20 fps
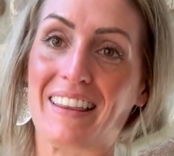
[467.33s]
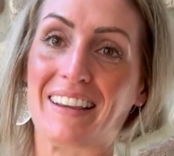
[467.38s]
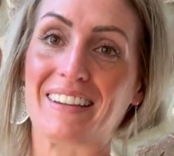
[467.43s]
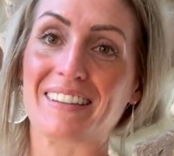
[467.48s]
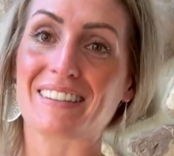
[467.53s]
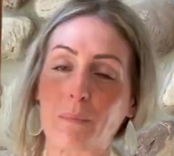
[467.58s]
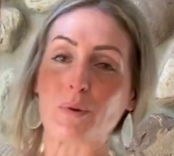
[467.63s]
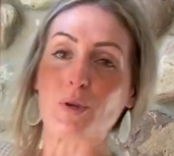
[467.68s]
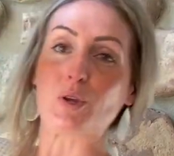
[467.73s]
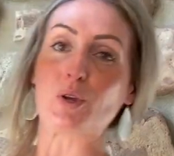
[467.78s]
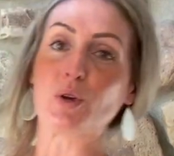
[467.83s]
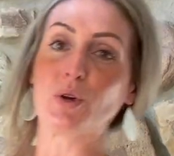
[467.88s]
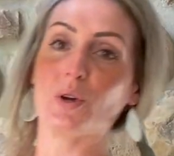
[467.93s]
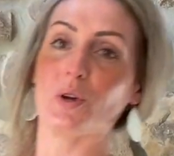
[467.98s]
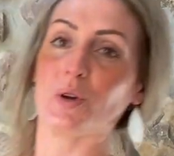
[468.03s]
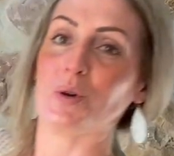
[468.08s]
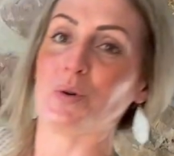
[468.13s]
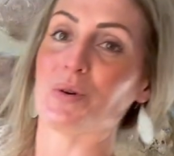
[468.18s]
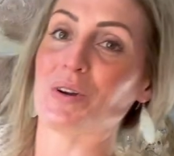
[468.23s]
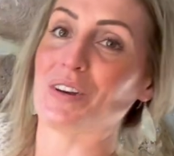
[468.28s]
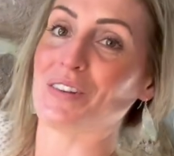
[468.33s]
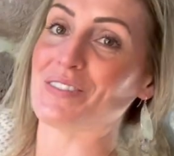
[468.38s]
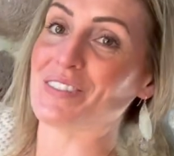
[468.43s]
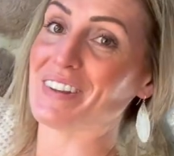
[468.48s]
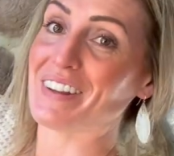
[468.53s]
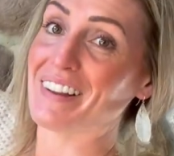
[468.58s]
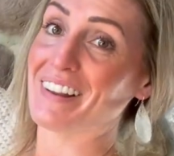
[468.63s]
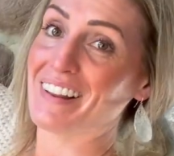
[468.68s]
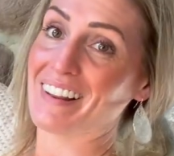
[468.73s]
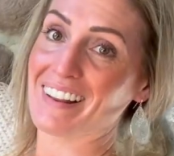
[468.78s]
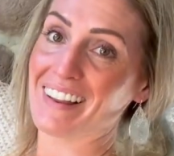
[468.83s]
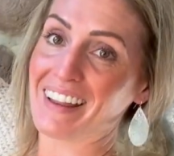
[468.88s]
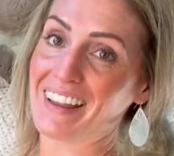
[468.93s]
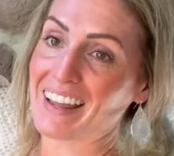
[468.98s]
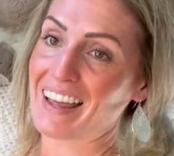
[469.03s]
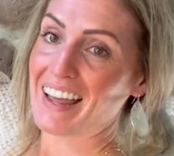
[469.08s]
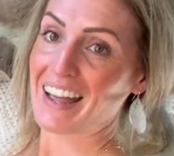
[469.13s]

this beautiful,